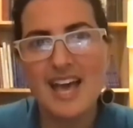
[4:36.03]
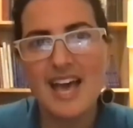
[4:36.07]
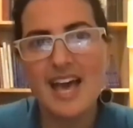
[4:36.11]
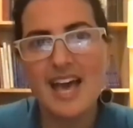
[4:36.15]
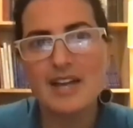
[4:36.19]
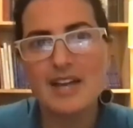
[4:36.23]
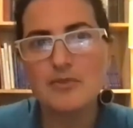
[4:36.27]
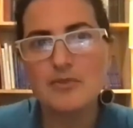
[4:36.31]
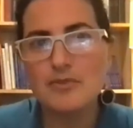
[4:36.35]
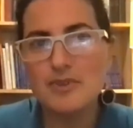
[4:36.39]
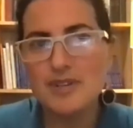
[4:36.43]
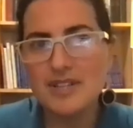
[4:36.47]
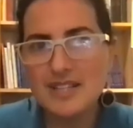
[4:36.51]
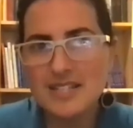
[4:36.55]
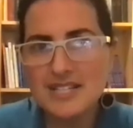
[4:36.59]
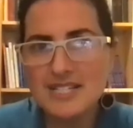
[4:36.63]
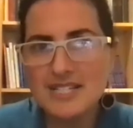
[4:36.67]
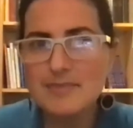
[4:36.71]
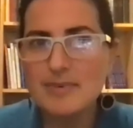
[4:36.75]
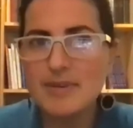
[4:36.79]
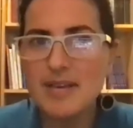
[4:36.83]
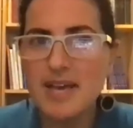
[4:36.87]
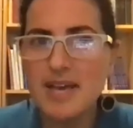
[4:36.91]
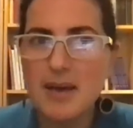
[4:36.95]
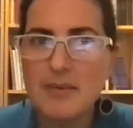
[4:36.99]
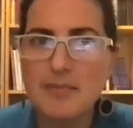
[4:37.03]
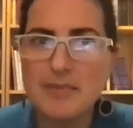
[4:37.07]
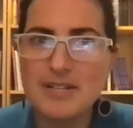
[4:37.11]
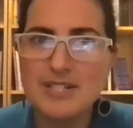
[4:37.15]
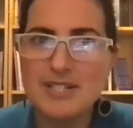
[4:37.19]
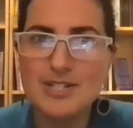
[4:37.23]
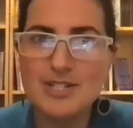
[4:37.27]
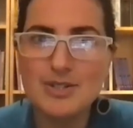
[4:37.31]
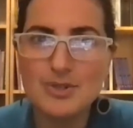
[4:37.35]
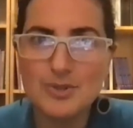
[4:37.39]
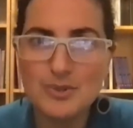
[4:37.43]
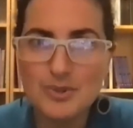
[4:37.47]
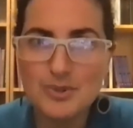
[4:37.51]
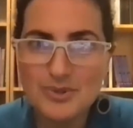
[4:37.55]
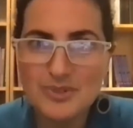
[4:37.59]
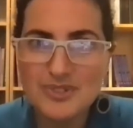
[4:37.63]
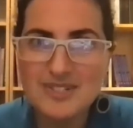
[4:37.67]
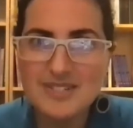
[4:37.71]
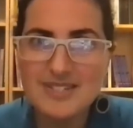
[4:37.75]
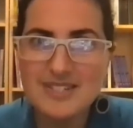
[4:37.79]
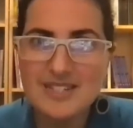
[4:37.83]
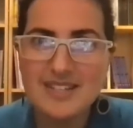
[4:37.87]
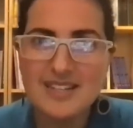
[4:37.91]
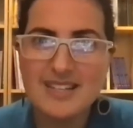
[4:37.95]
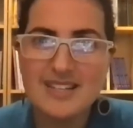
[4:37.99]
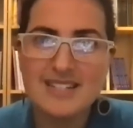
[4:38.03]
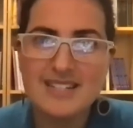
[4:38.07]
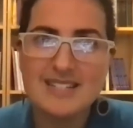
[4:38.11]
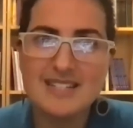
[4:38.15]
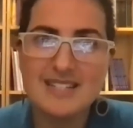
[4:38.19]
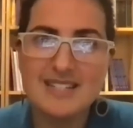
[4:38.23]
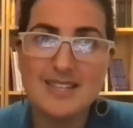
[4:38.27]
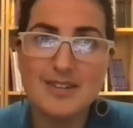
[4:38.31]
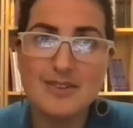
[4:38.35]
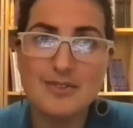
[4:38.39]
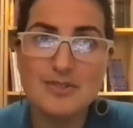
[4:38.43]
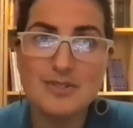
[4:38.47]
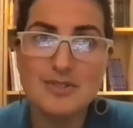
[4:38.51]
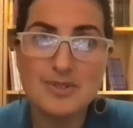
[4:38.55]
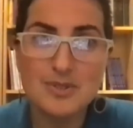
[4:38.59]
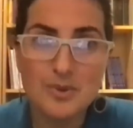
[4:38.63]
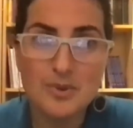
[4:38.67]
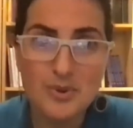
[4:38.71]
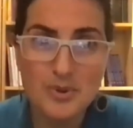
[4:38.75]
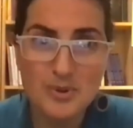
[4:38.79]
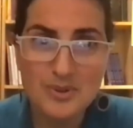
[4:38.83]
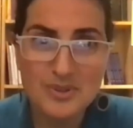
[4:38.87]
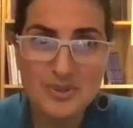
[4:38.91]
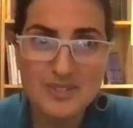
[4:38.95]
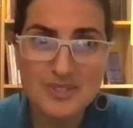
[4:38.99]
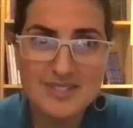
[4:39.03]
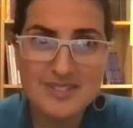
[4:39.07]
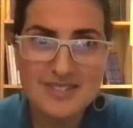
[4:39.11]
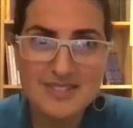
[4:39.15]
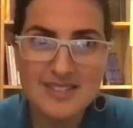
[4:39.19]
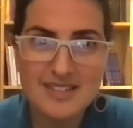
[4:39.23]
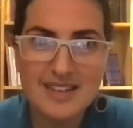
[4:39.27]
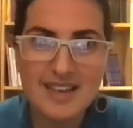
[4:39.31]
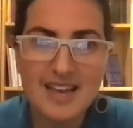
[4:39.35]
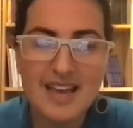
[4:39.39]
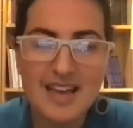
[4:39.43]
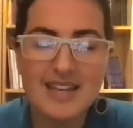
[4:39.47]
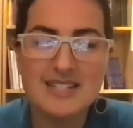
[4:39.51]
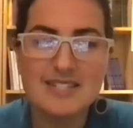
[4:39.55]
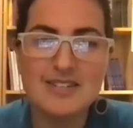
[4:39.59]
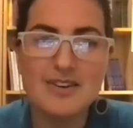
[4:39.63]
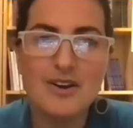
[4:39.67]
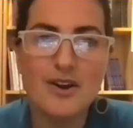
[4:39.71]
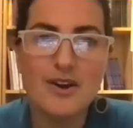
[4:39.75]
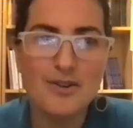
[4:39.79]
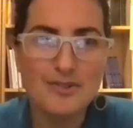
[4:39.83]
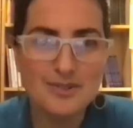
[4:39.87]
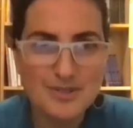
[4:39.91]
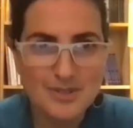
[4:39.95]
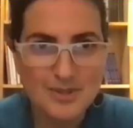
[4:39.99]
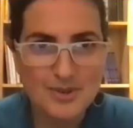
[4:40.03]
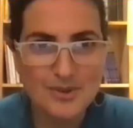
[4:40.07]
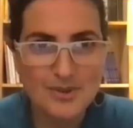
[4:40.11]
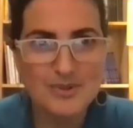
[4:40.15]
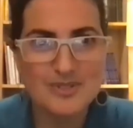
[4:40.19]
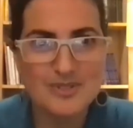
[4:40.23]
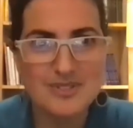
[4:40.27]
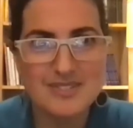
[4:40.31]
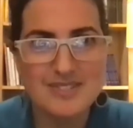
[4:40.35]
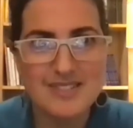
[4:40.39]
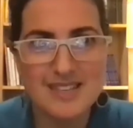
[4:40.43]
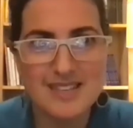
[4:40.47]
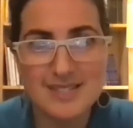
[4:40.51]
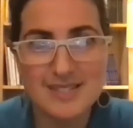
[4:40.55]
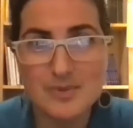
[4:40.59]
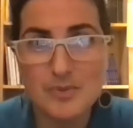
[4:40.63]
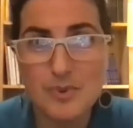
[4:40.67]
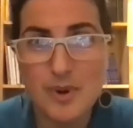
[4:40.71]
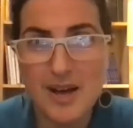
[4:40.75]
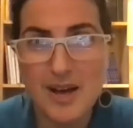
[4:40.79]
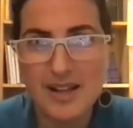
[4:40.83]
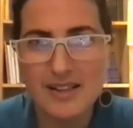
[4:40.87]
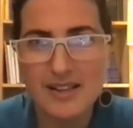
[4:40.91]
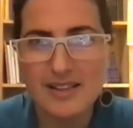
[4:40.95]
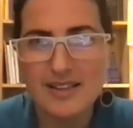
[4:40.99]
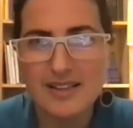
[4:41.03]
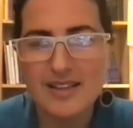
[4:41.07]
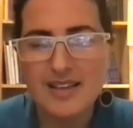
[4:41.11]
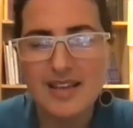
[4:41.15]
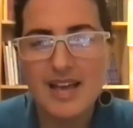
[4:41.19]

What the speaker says: and really to become attuned to their souls and to our souls as well.